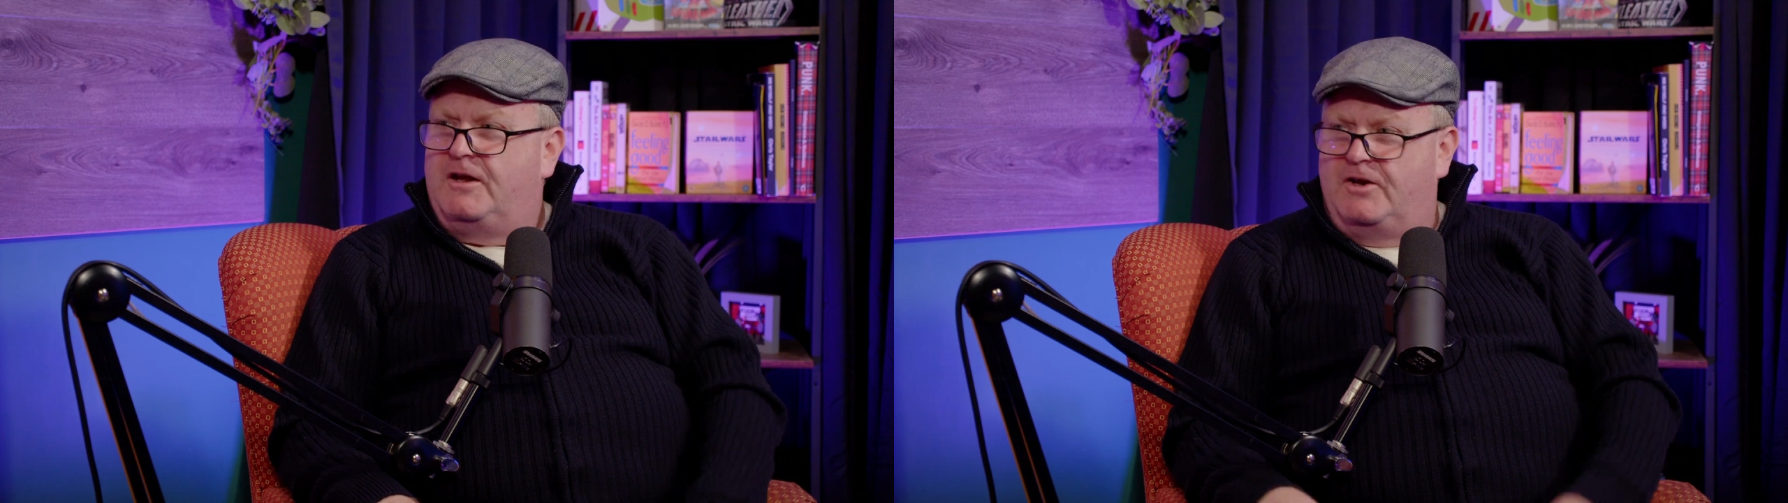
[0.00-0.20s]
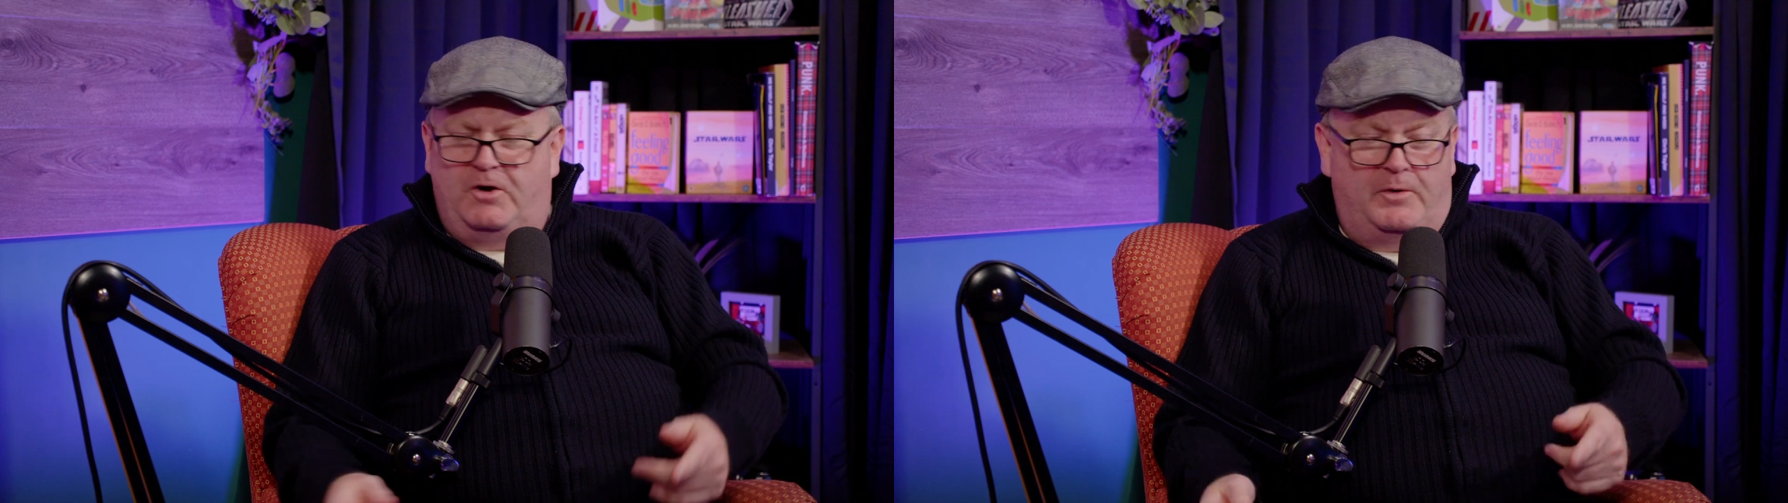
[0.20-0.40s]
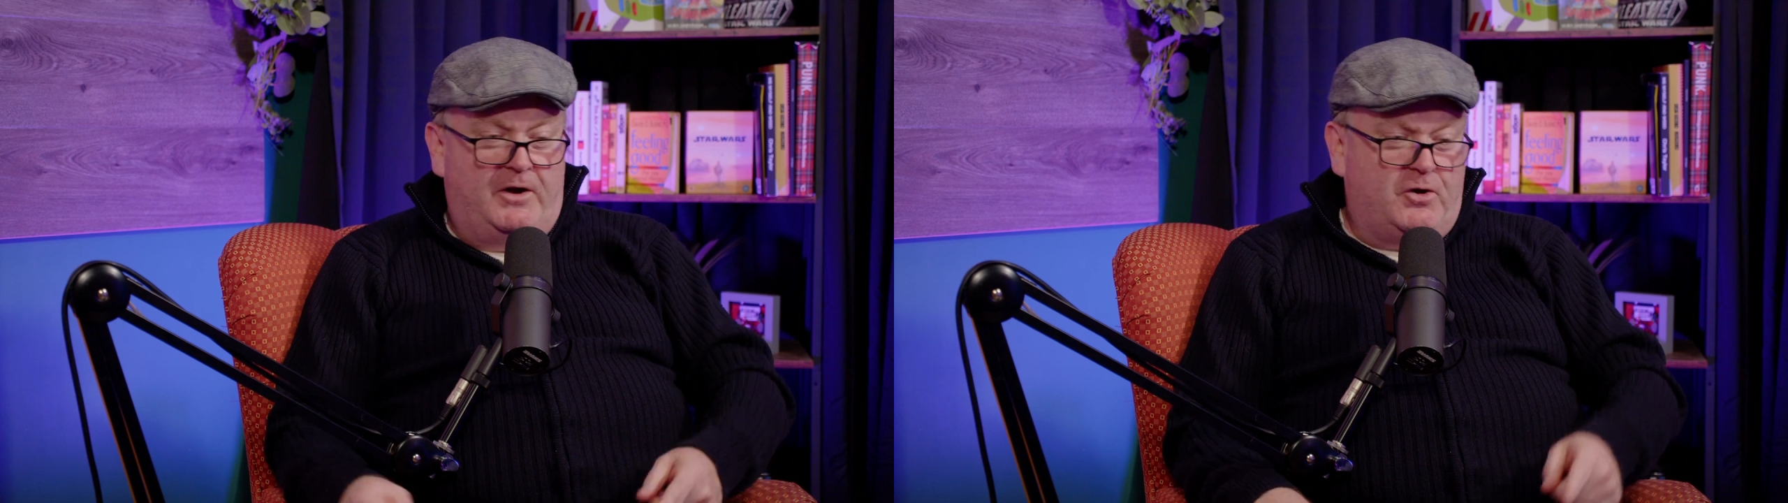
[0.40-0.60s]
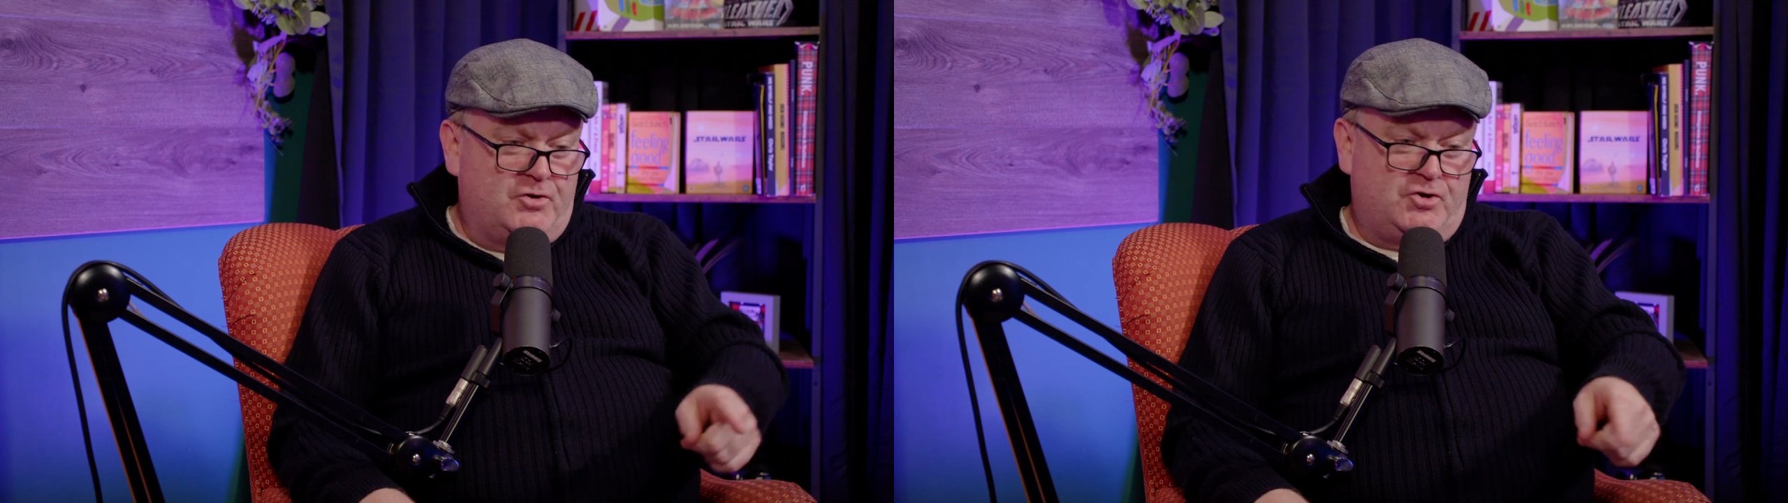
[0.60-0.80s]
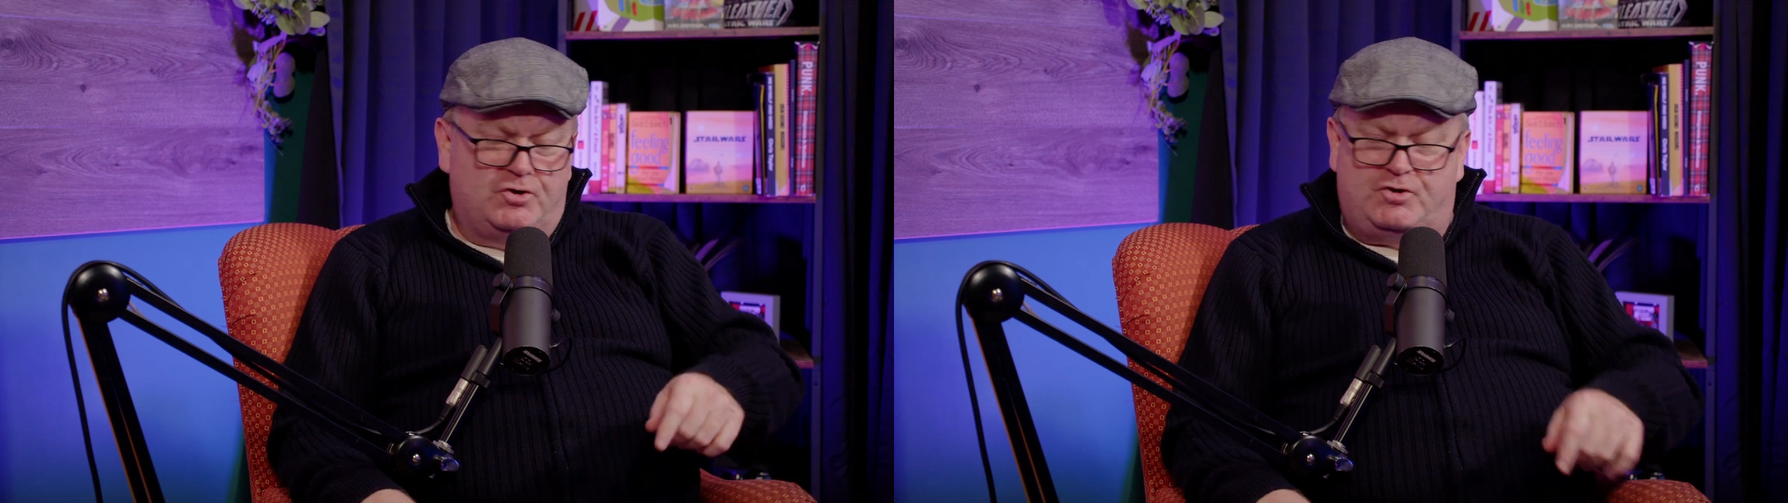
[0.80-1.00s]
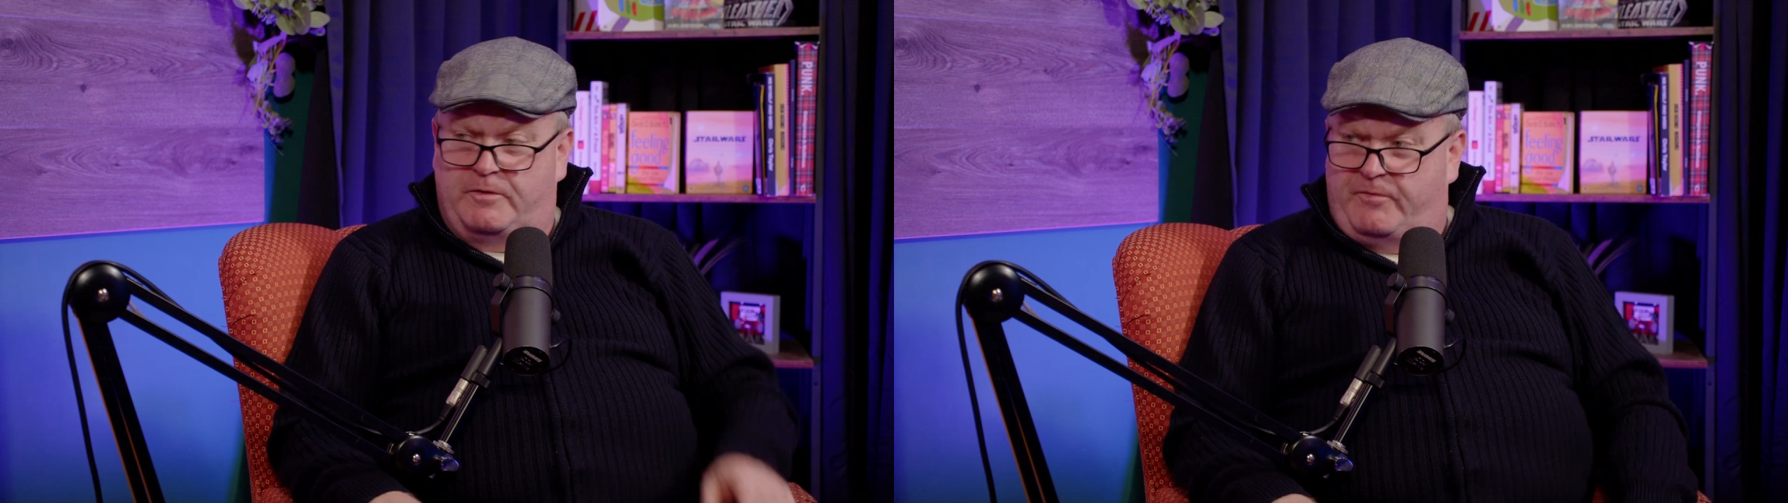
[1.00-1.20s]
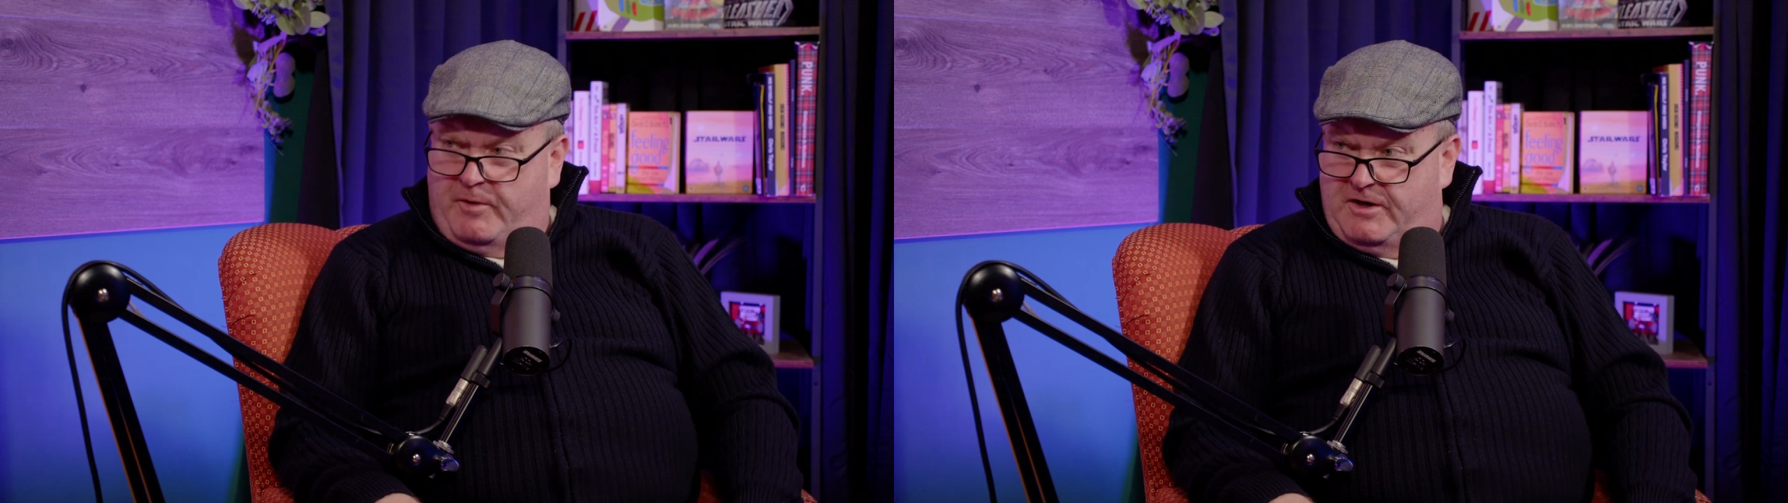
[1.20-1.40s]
You know, I'll go on YouTube for